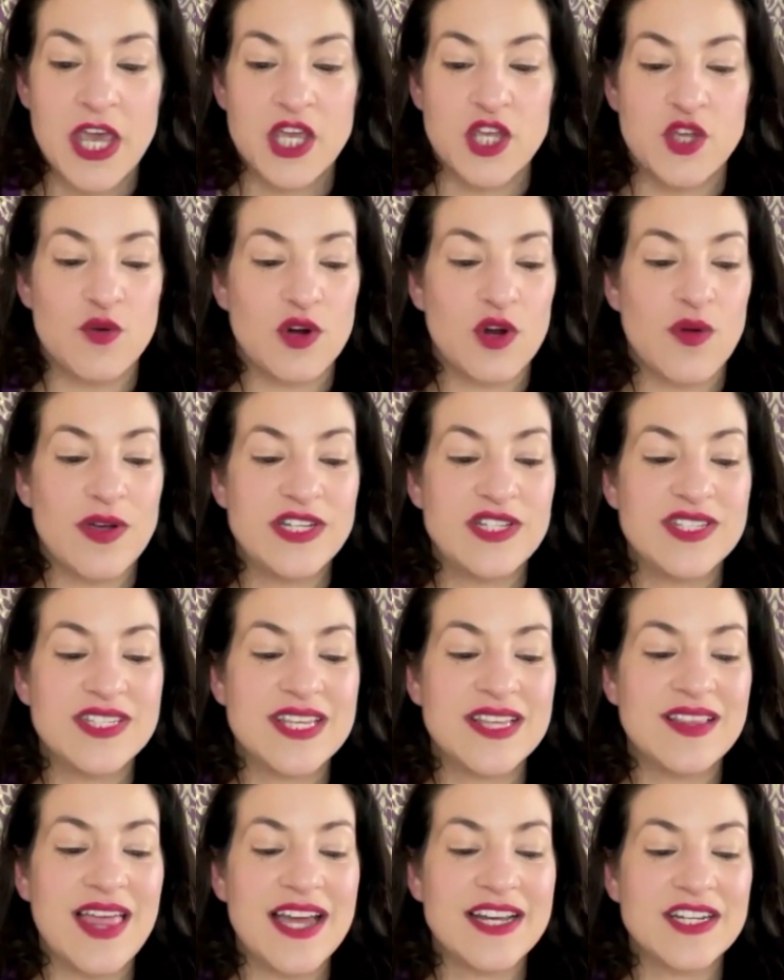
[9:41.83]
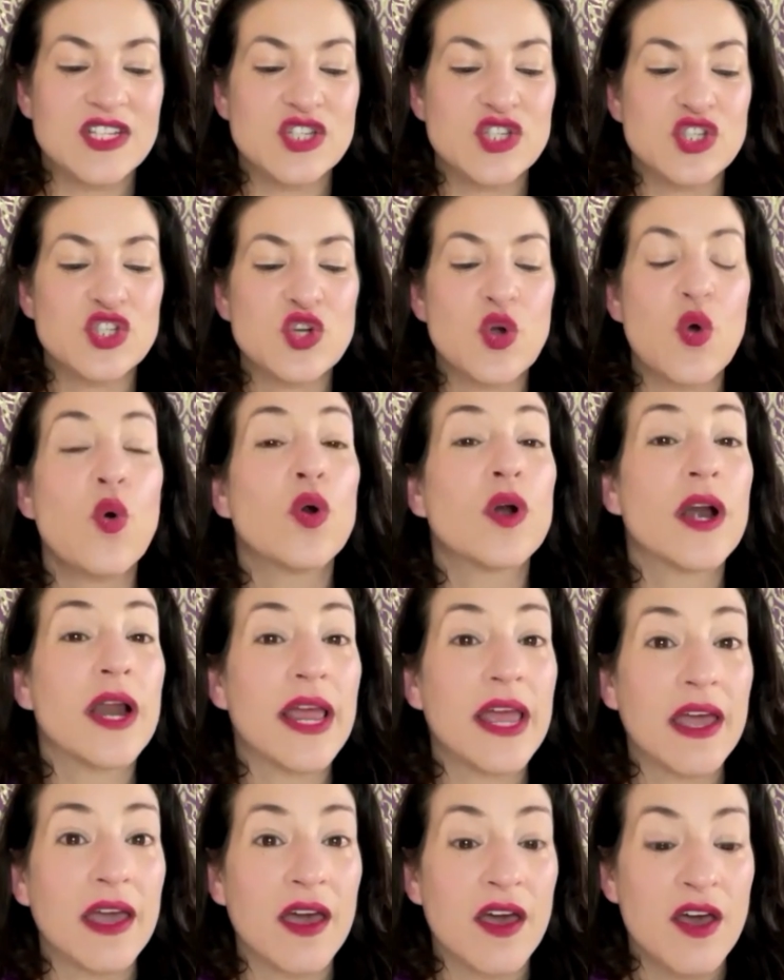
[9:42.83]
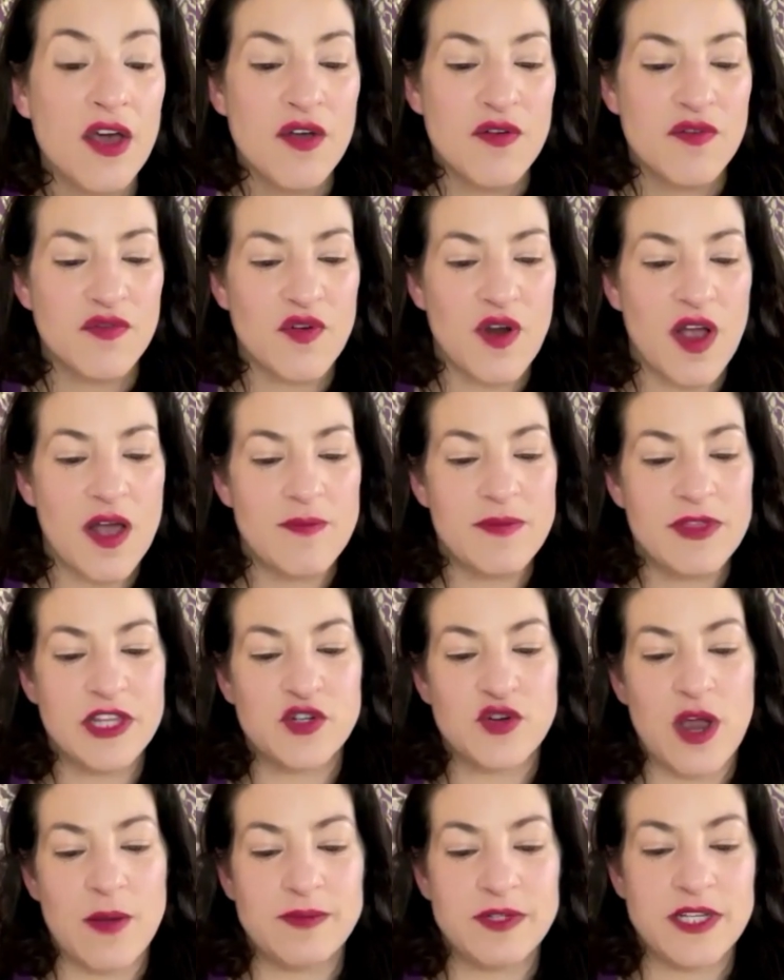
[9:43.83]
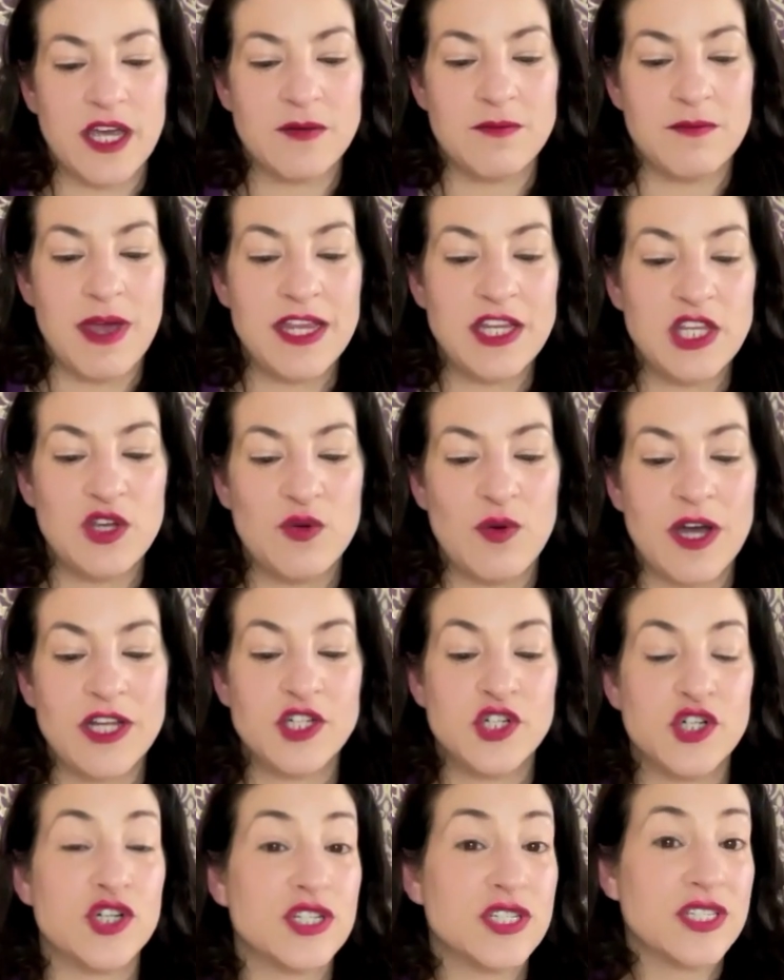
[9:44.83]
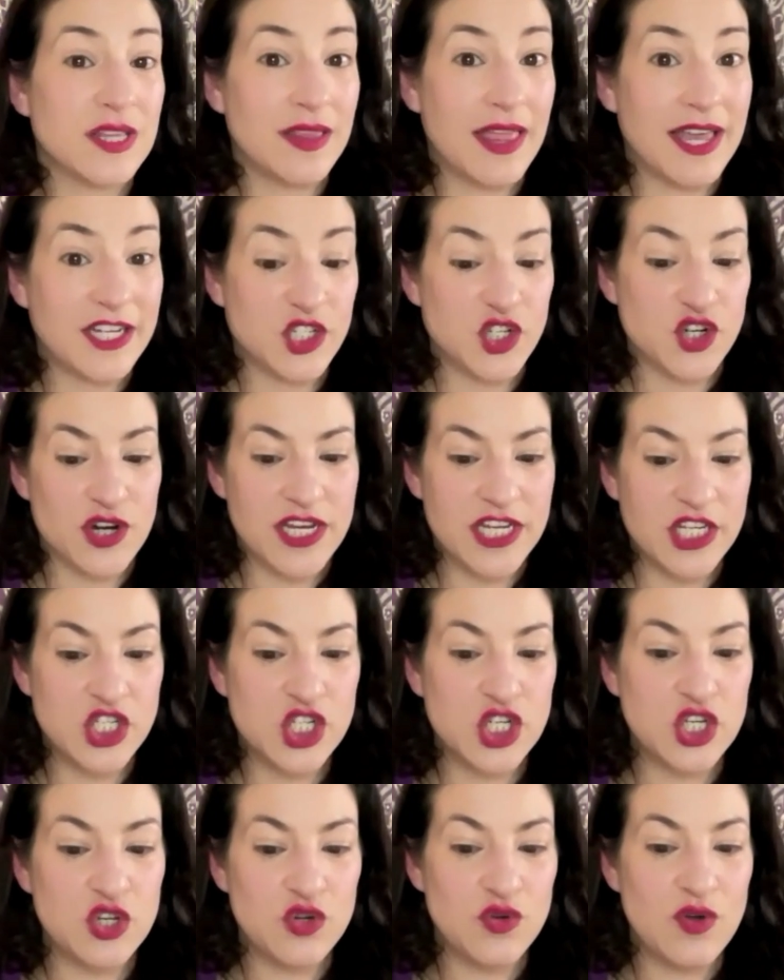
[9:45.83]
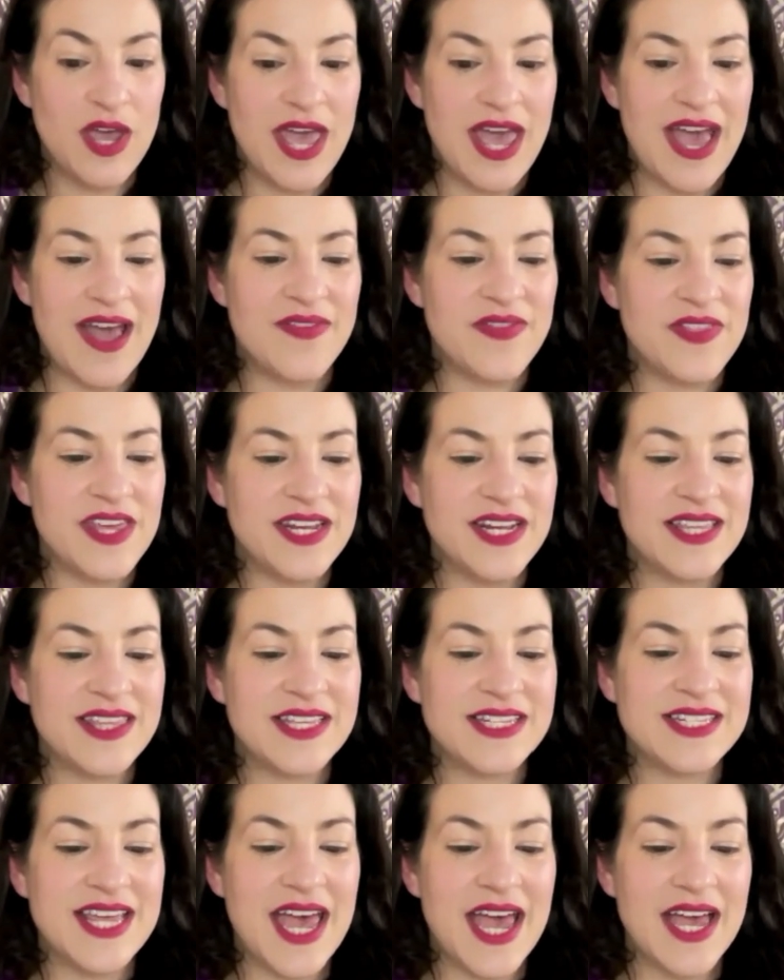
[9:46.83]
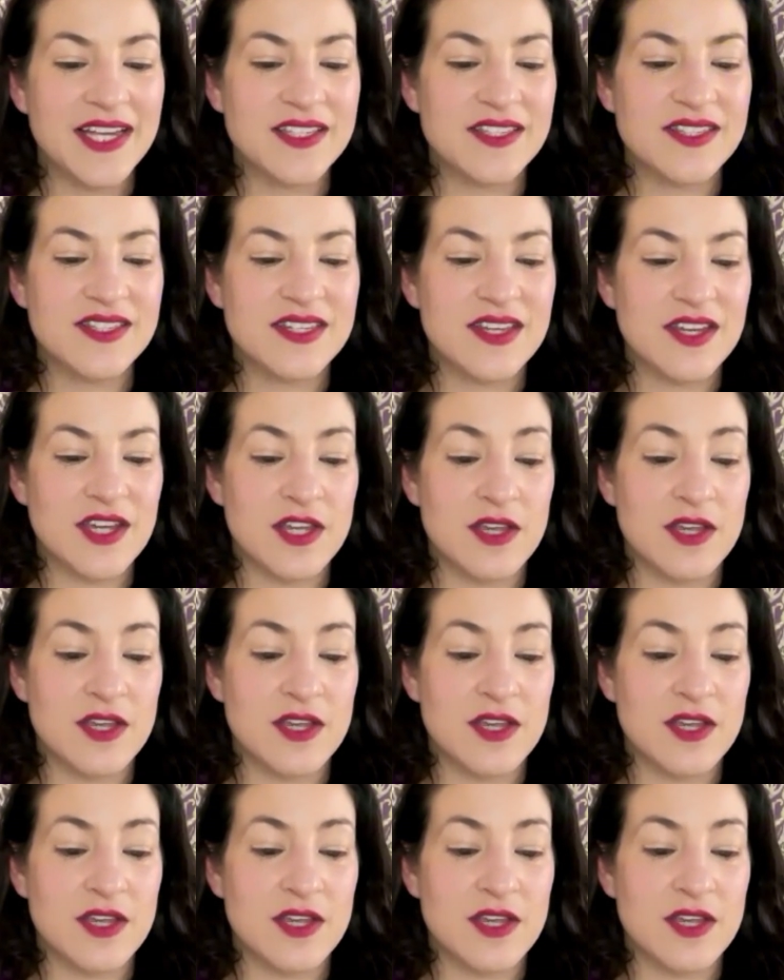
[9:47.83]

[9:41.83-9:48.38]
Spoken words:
You are going to select scoring from the drop-down menu under select your issue, and then in the text